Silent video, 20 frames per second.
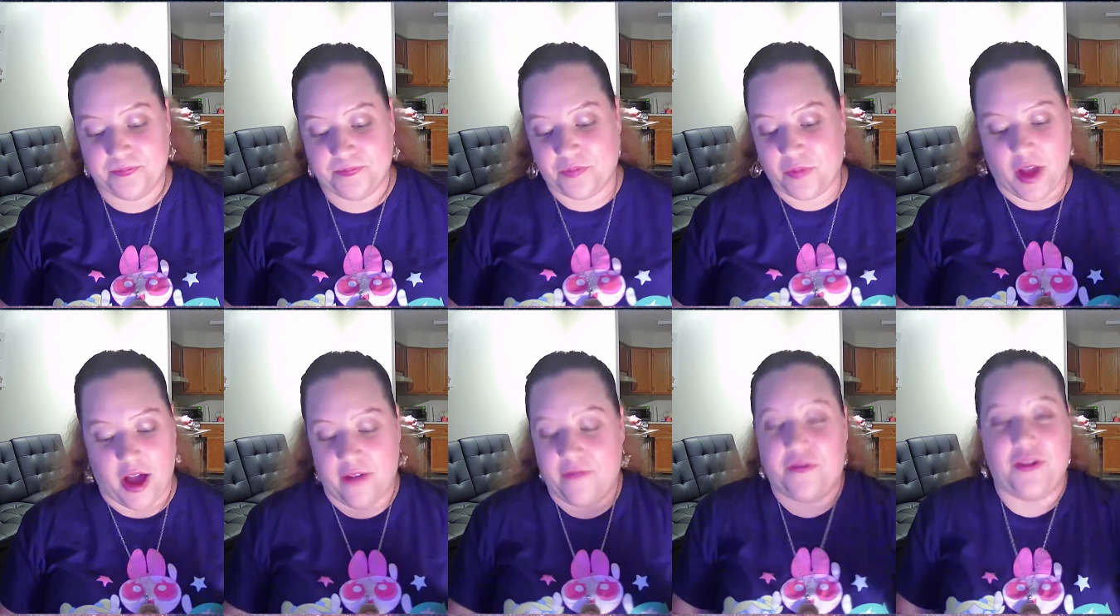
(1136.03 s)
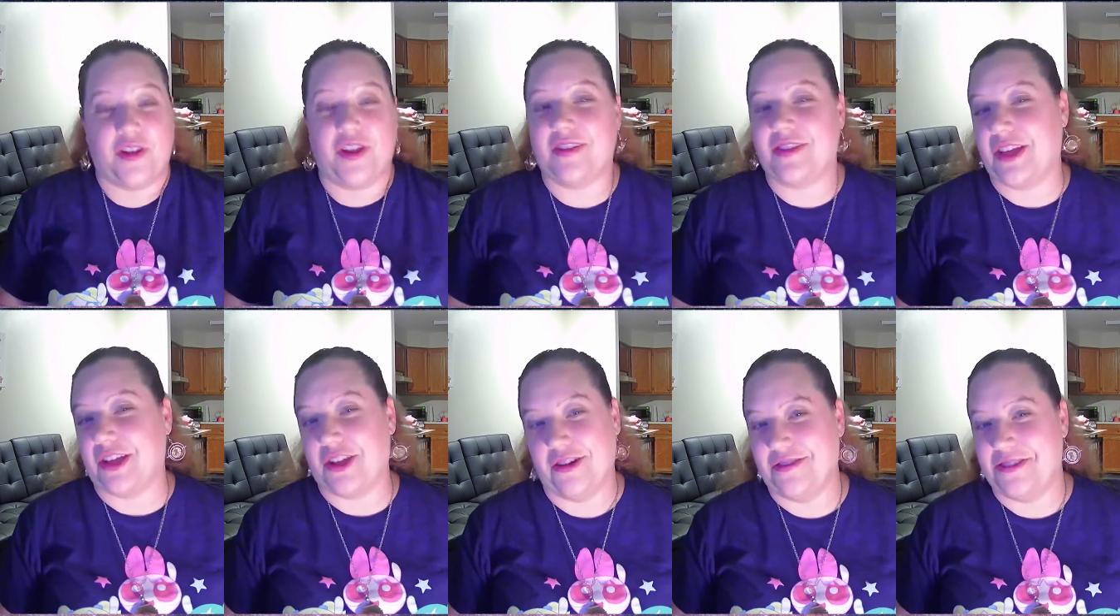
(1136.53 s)
I feel like
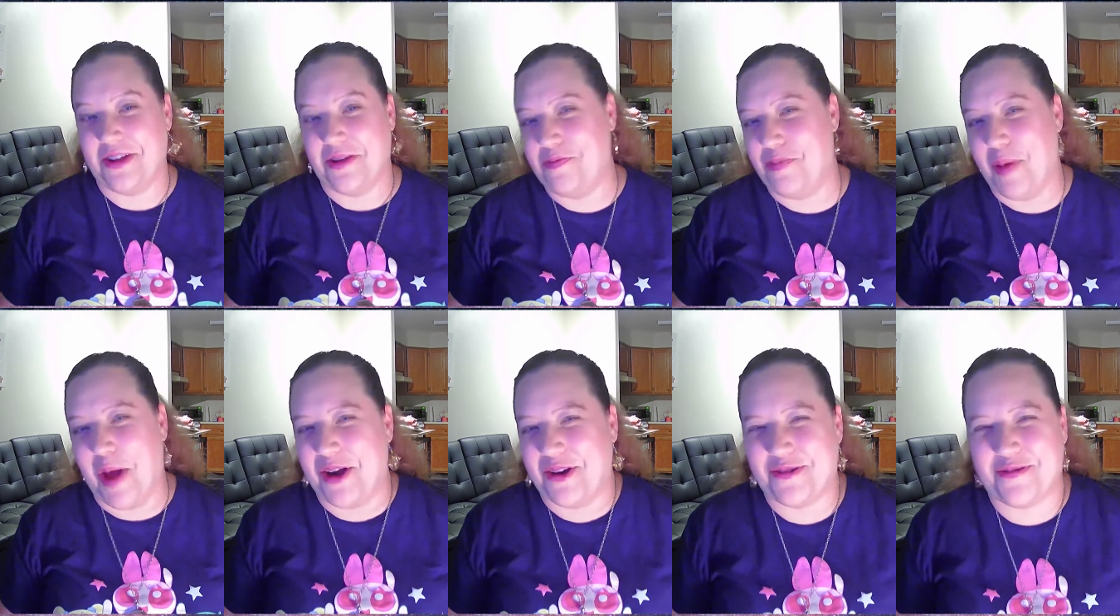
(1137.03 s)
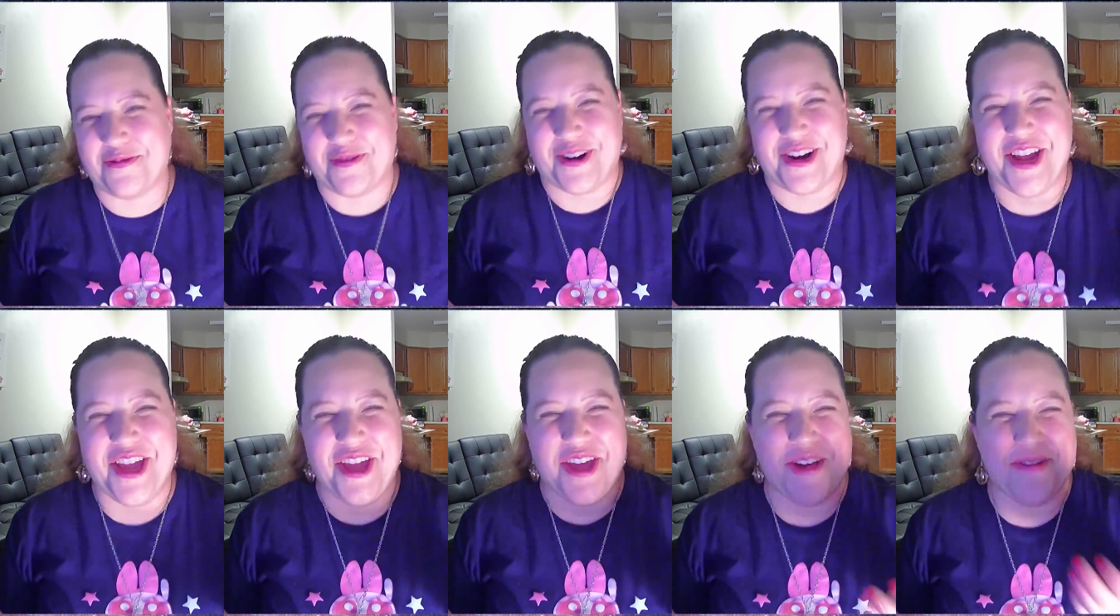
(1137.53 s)
they could have done better
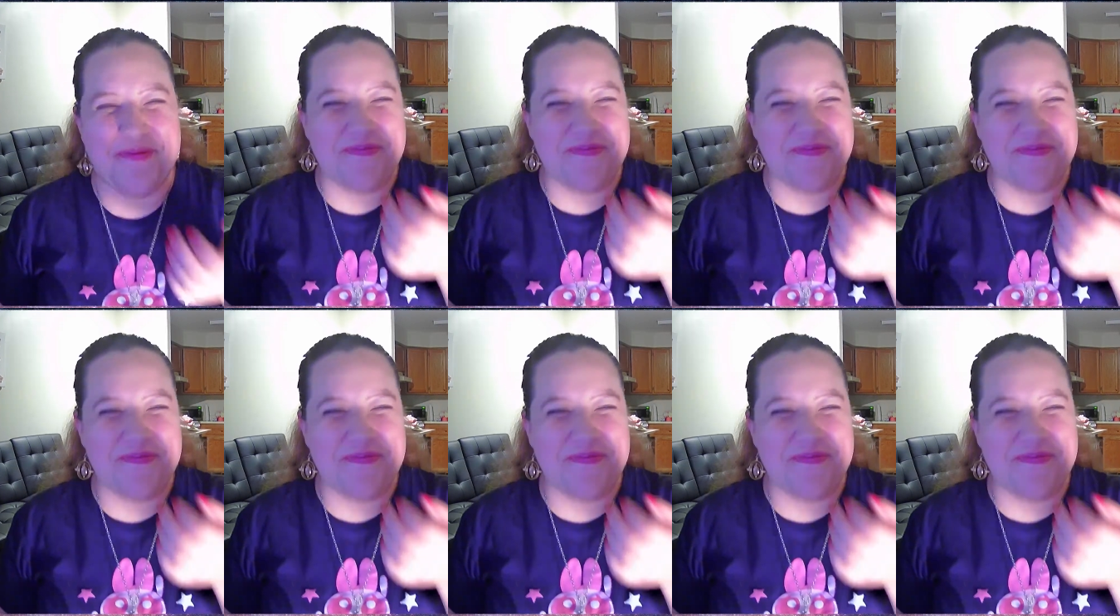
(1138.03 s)
for him.